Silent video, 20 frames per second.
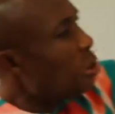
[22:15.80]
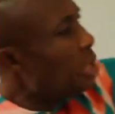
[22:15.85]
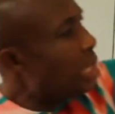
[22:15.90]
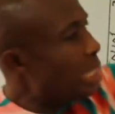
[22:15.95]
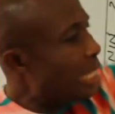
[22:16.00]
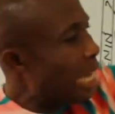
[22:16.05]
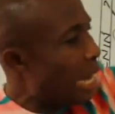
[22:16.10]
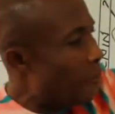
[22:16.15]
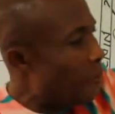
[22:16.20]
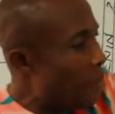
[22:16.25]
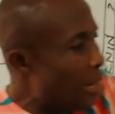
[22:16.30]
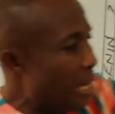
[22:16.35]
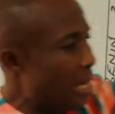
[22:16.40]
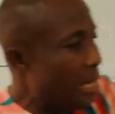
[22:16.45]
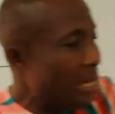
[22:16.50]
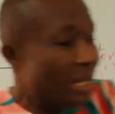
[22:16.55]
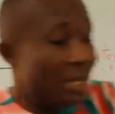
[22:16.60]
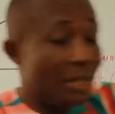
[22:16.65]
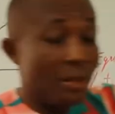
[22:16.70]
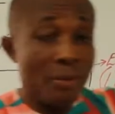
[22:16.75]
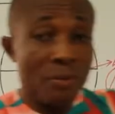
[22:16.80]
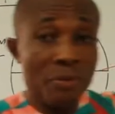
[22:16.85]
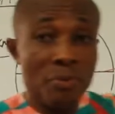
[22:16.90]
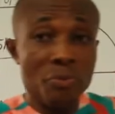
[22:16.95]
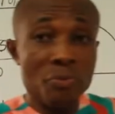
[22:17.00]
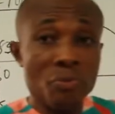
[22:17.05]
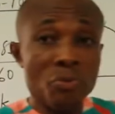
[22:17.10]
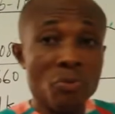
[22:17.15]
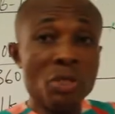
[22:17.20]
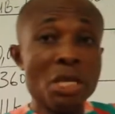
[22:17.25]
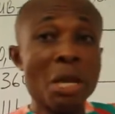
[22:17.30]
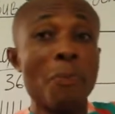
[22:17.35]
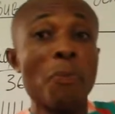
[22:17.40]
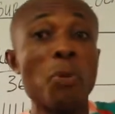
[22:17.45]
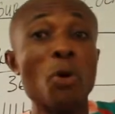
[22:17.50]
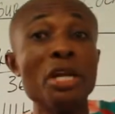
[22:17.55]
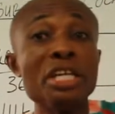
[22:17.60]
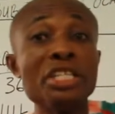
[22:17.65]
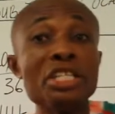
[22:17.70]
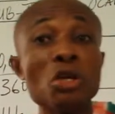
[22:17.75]
to determine the
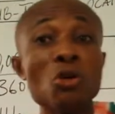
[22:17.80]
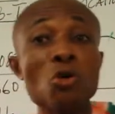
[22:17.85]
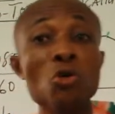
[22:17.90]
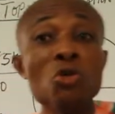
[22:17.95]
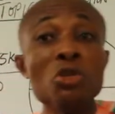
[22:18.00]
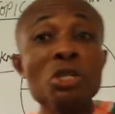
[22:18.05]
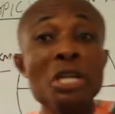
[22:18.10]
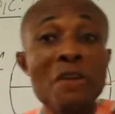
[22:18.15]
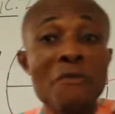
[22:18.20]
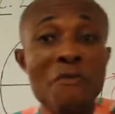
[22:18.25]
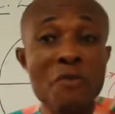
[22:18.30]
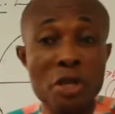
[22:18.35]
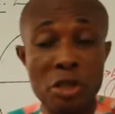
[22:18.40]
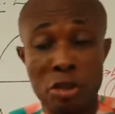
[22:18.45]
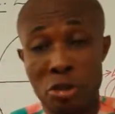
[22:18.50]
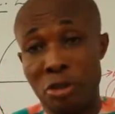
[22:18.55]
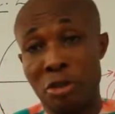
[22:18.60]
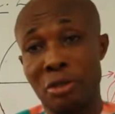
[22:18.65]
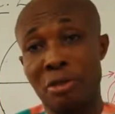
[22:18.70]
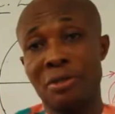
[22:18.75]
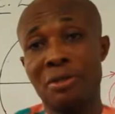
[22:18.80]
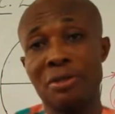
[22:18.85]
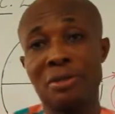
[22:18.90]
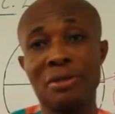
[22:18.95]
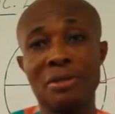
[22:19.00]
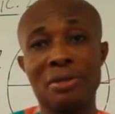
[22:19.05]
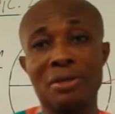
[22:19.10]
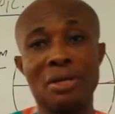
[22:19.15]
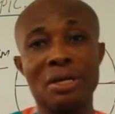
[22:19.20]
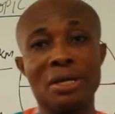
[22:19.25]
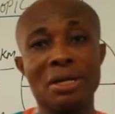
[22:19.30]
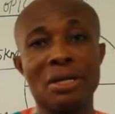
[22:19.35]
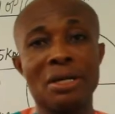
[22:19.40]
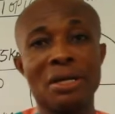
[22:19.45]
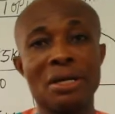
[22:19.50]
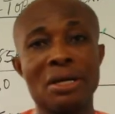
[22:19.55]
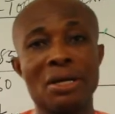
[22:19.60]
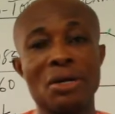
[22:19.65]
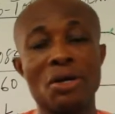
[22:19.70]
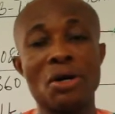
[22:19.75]
political division
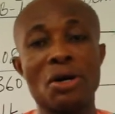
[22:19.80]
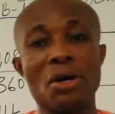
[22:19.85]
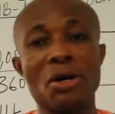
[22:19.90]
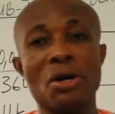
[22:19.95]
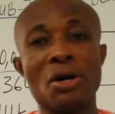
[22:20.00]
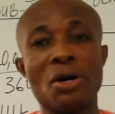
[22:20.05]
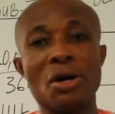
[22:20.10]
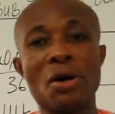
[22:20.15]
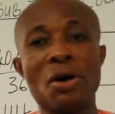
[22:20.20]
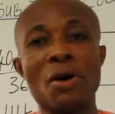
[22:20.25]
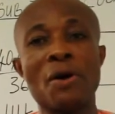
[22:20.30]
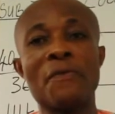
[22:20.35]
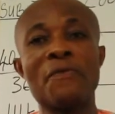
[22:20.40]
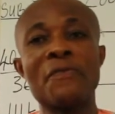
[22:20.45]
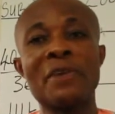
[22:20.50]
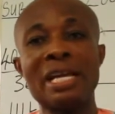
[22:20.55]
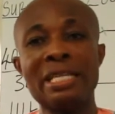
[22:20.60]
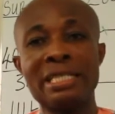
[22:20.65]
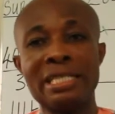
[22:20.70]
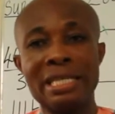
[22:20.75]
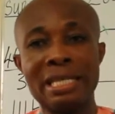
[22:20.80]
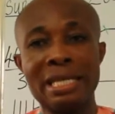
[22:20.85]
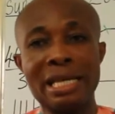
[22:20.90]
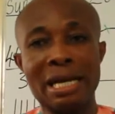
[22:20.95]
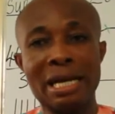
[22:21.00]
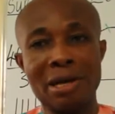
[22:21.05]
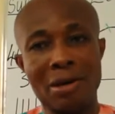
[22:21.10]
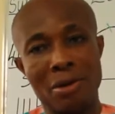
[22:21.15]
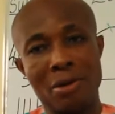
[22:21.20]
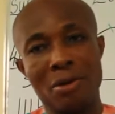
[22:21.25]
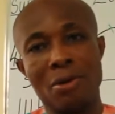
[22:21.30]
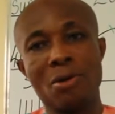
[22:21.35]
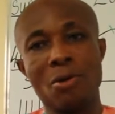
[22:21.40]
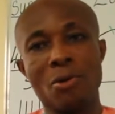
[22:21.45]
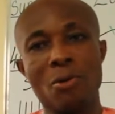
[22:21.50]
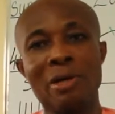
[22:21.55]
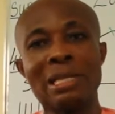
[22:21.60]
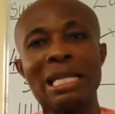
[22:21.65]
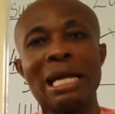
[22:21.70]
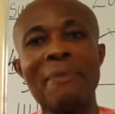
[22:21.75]
of Nigeria.
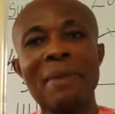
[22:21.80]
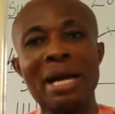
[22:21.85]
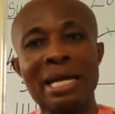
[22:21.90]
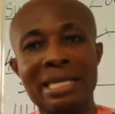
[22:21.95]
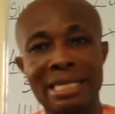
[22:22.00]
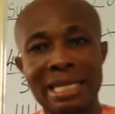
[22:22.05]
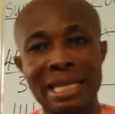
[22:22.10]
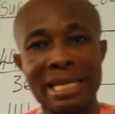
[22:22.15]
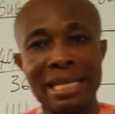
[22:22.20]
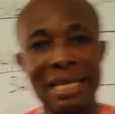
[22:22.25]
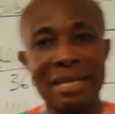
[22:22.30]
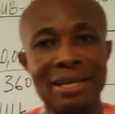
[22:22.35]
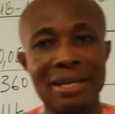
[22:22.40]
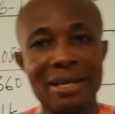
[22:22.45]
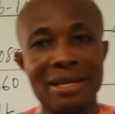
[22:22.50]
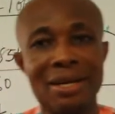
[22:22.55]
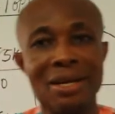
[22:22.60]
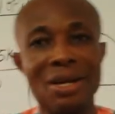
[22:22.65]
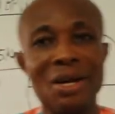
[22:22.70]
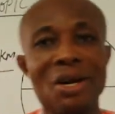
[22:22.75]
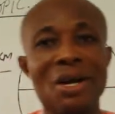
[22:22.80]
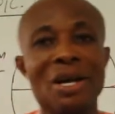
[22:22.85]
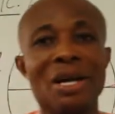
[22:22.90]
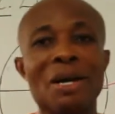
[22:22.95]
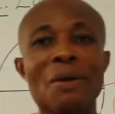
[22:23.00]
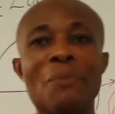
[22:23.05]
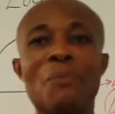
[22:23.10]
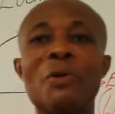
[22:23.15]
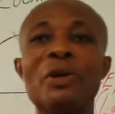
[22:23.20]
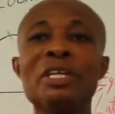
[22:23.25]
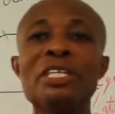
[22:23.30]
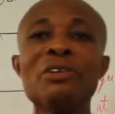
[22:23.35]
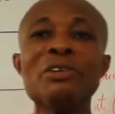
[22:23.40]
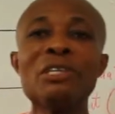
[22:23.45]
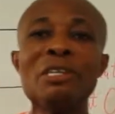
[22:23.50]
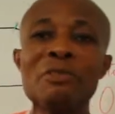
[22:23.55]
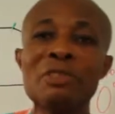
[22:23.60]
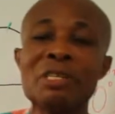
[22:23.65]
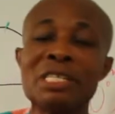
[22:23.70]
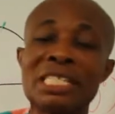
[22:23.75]
What am I saying?
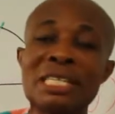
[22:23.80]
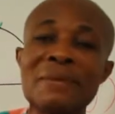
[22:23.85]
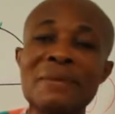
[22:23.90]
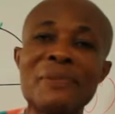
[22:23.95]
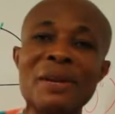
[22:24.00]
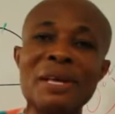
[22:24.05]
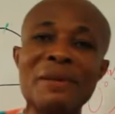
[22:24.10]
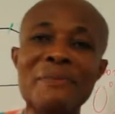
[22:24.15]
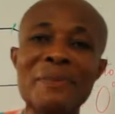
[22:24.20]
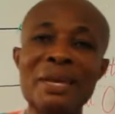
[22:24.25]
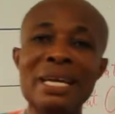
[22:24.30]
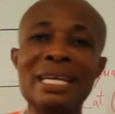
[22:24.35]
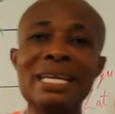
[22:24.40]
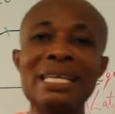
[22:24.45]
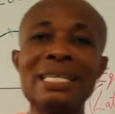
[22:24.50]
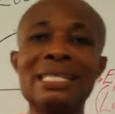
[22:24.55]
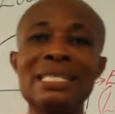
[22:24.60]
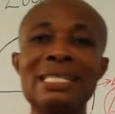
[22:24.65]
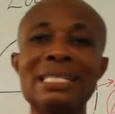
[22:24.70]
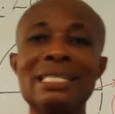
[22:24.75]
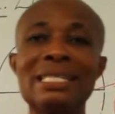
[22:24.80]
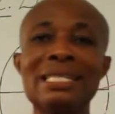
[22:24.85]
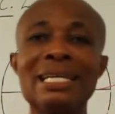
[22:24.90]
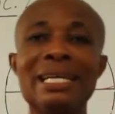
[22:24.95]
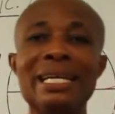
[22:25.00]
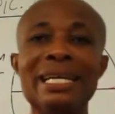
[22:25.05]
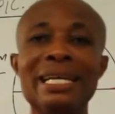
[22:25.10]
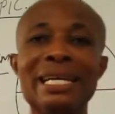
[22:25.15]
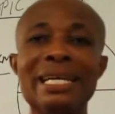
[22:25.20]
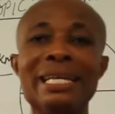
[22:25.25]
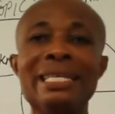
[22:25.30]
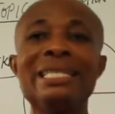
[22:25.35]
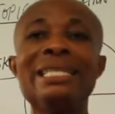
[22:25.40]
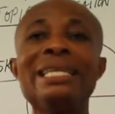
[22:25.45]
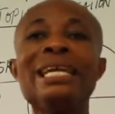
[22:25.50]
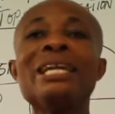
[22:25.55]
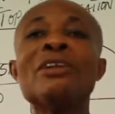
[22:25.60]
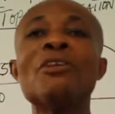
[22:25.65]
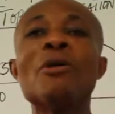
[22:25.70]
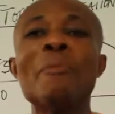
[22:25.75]
Political division simply means
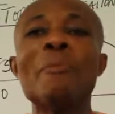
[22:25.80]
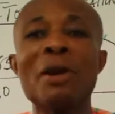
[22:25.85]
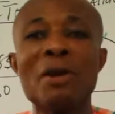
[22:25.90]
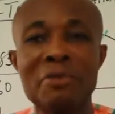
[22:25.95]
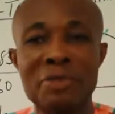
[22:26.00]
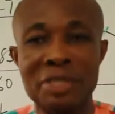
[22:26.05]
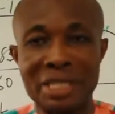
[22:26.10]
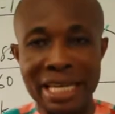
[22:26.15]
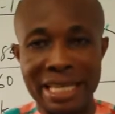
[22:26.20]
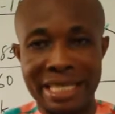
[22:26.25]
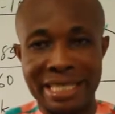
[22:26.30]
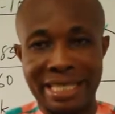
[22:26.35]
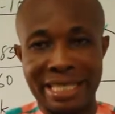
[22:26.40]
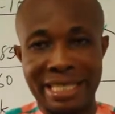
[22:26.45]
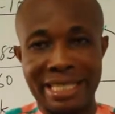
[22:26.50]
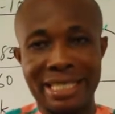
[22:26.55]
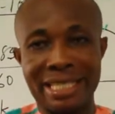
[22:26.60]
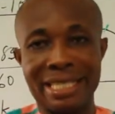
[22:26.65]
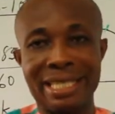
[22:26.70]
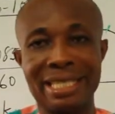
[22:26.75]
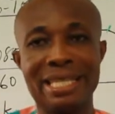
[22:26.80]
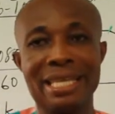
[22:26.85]
the number of states